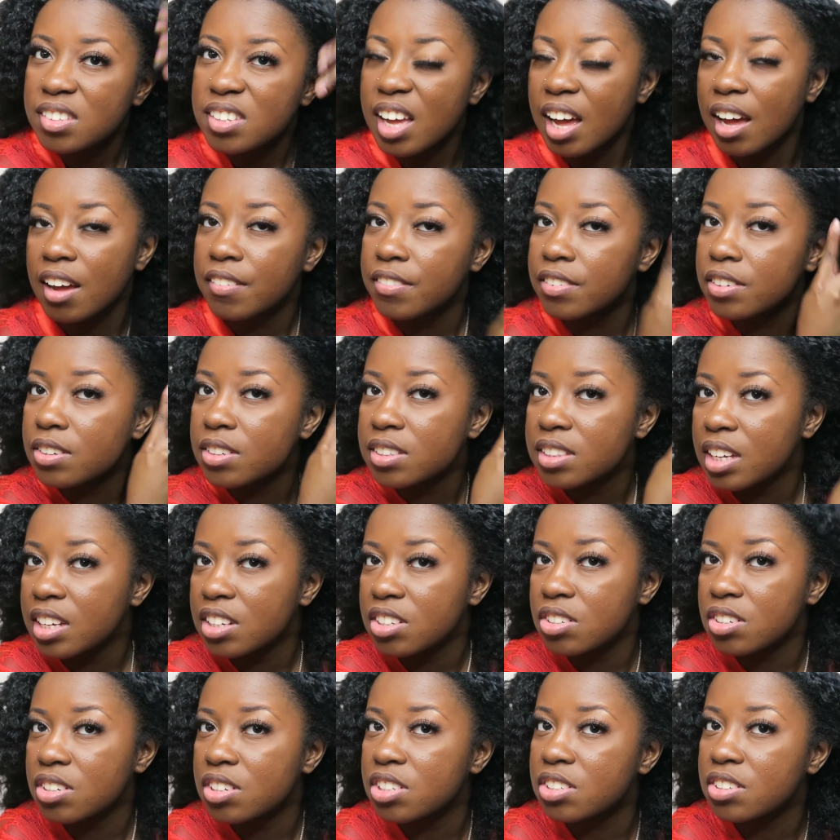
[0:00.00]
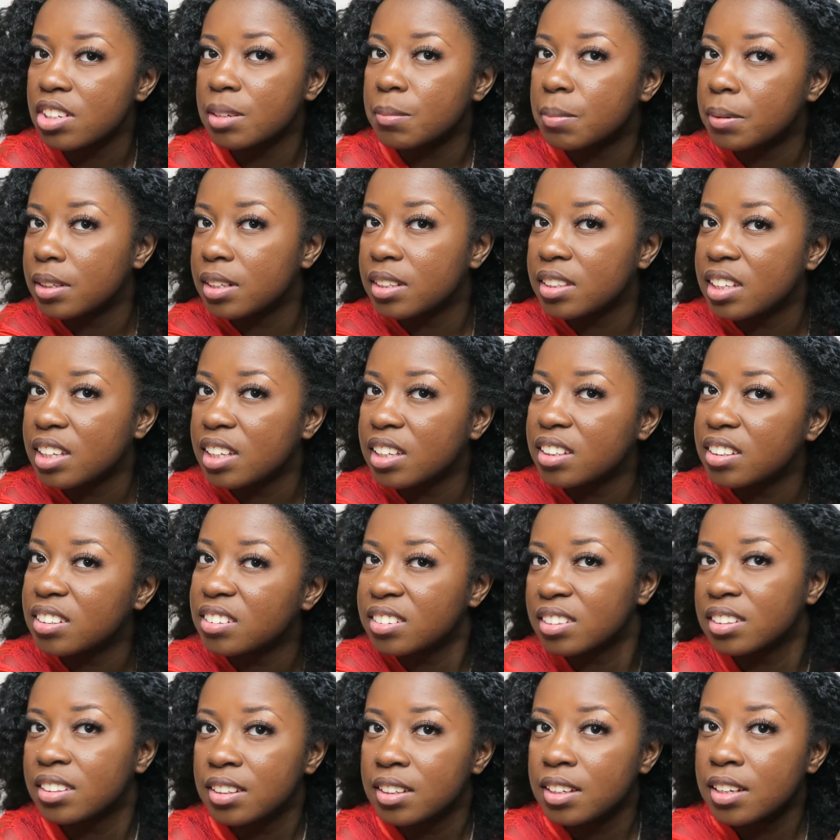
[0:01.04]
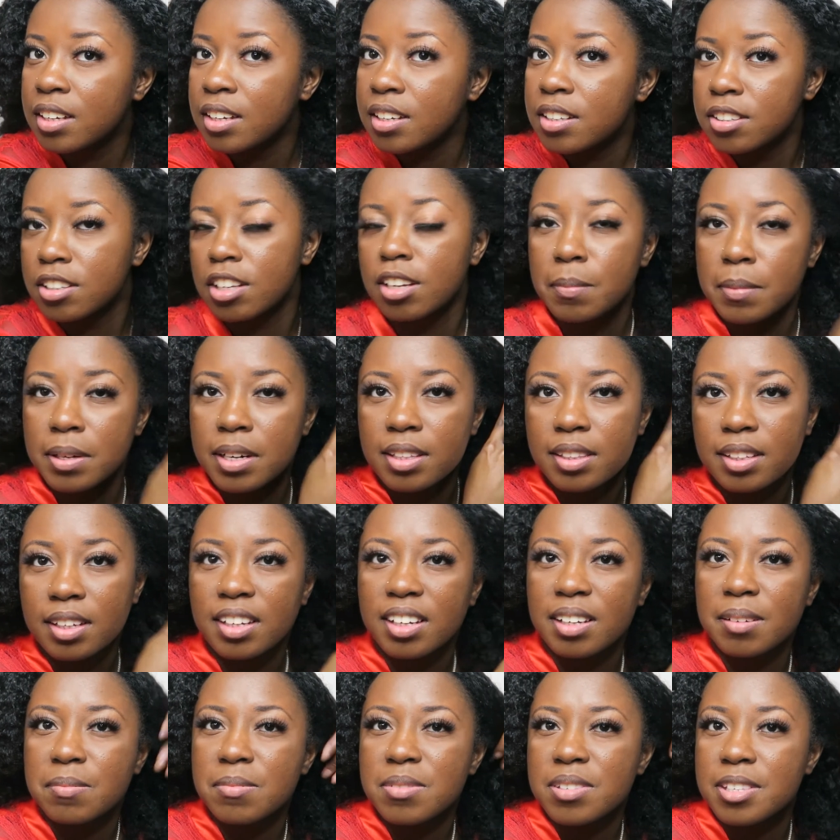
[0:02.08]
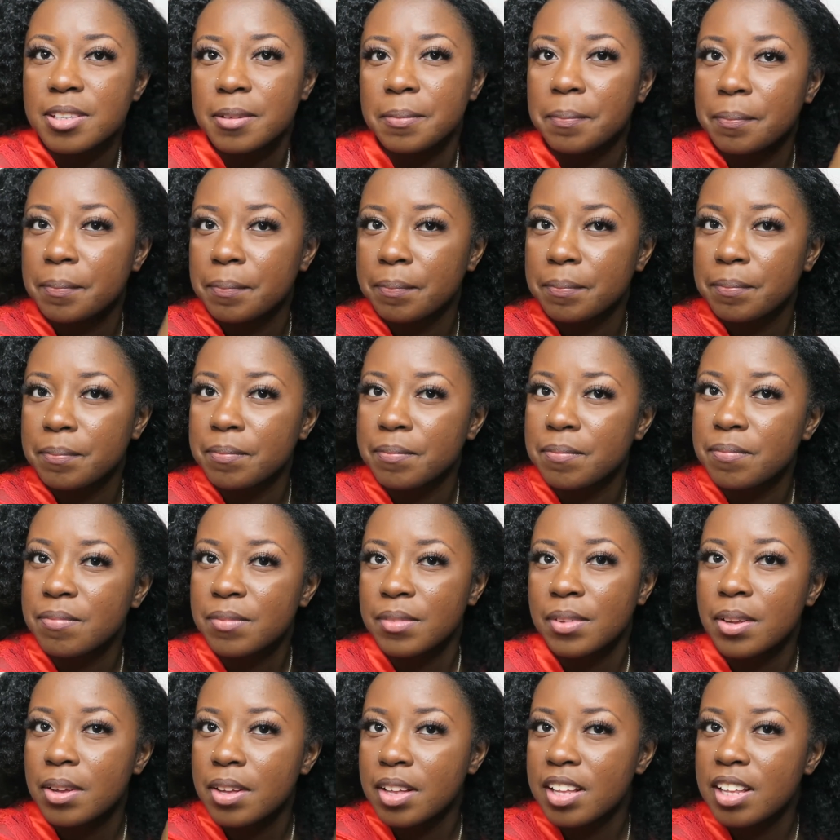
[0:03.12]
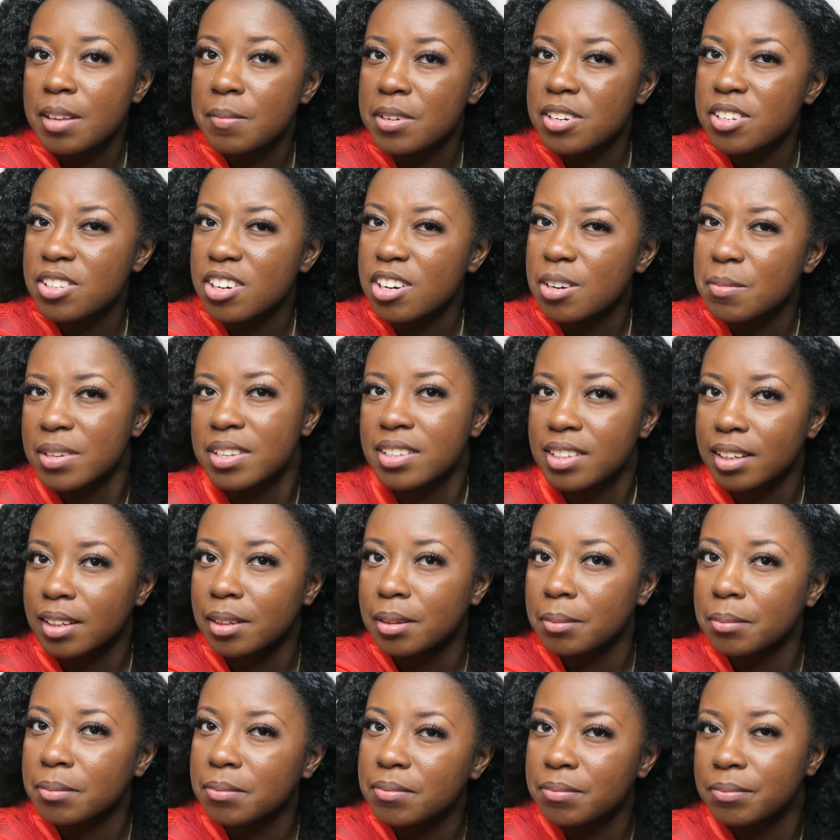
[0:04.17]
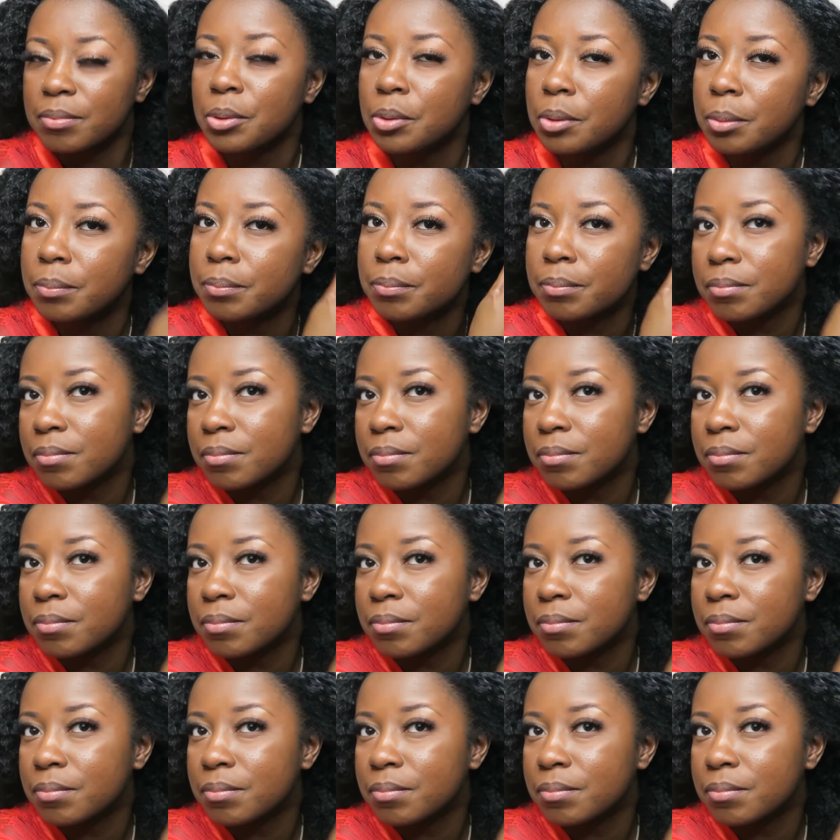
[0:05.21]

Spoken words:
I've used that drawstring ponytail so many times. Let me just comb this out. Ooh.